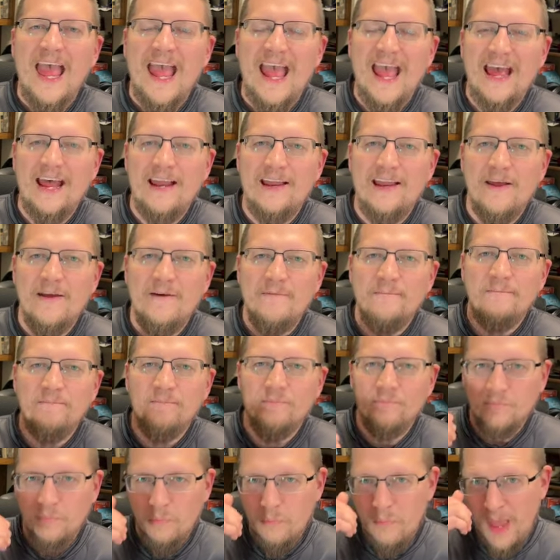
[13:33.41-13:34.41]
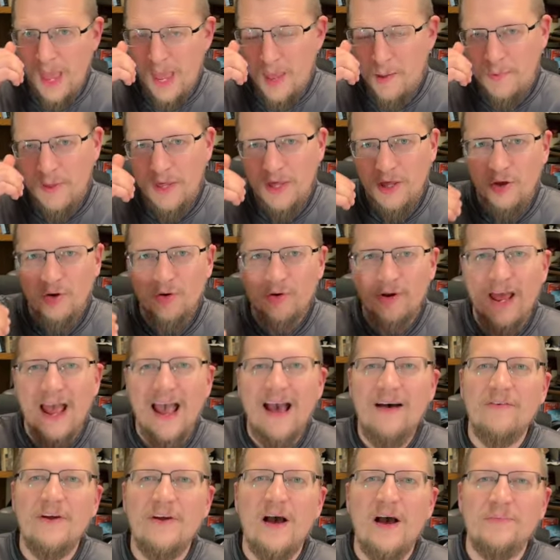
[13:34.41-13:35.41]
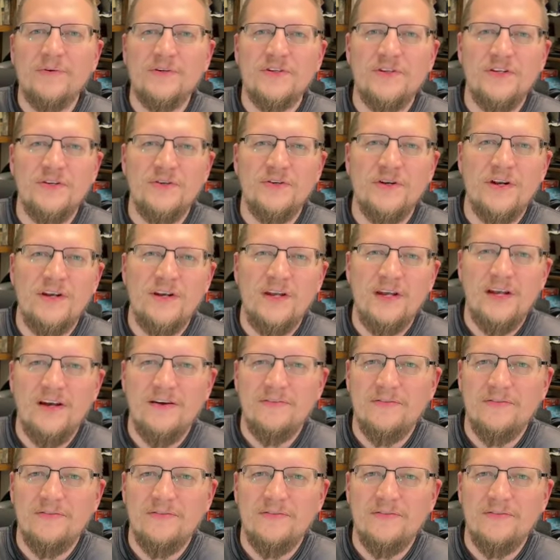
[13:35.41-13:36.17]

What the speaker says: and maybe you would have an opportunity.